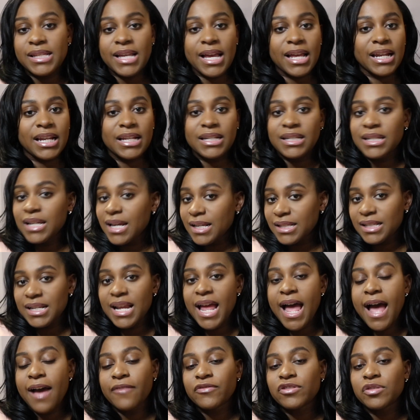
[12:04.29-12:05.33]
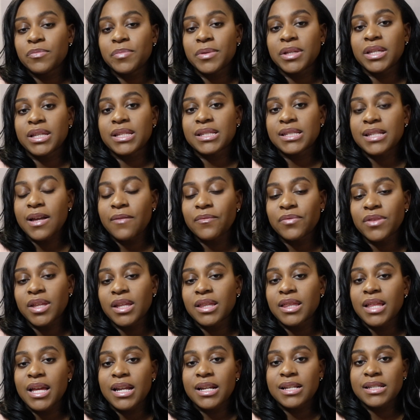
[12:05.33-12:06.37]
And it doesn't have to be
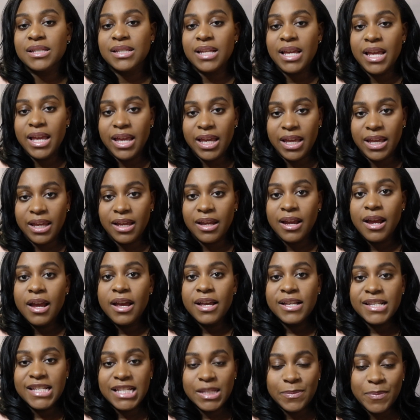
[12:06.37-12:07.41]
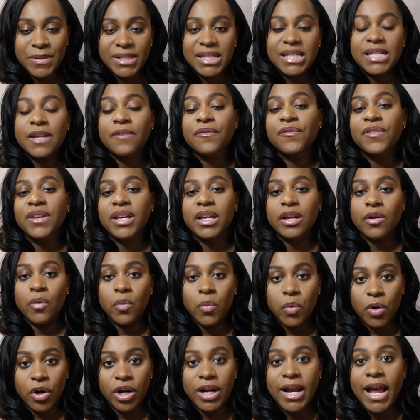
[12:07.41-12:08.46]
something that is a specific
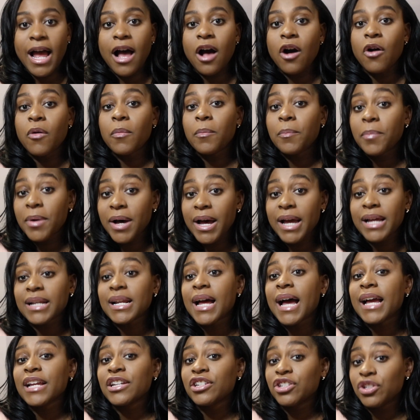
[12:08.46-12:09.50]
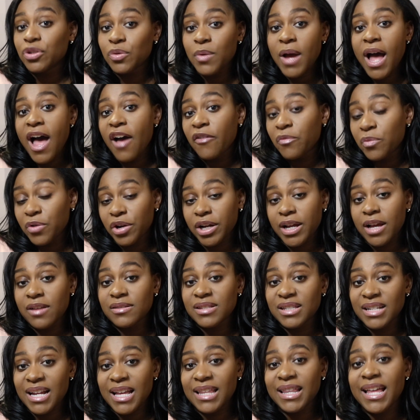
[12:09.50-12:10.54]
workout, but I do have workouts
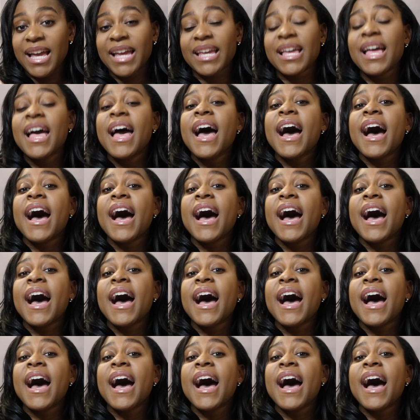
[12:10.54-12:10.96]
that I like.